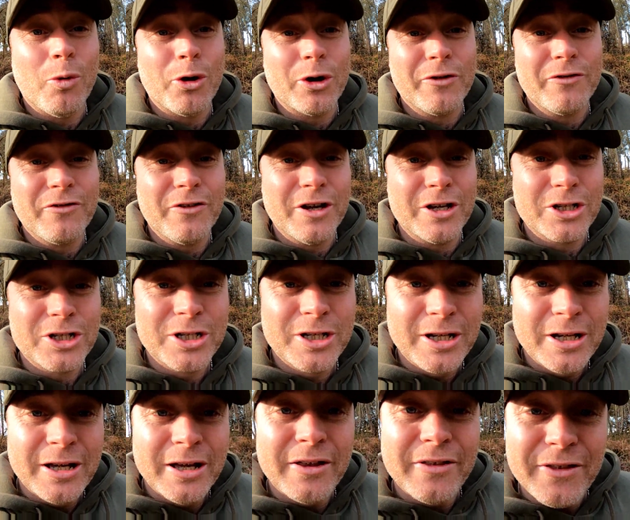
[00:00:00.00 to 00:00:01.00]
I want to fish.
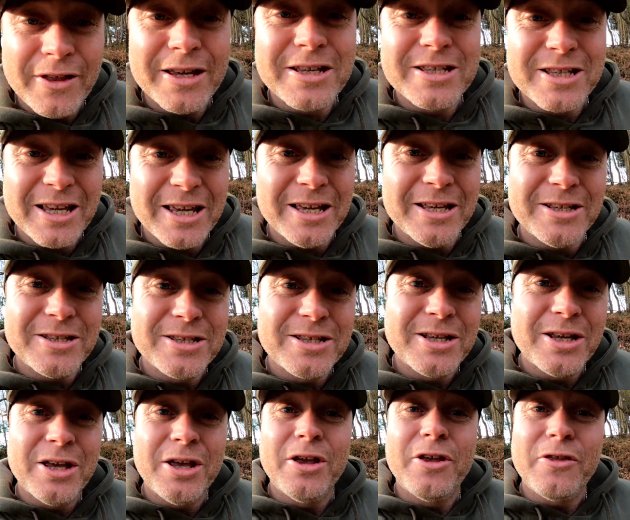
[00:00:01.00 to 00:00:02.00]
This
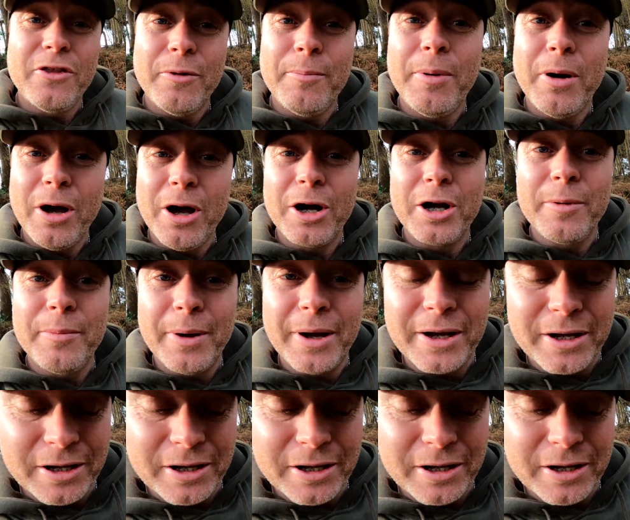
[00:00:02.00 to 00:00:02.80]
is the Parker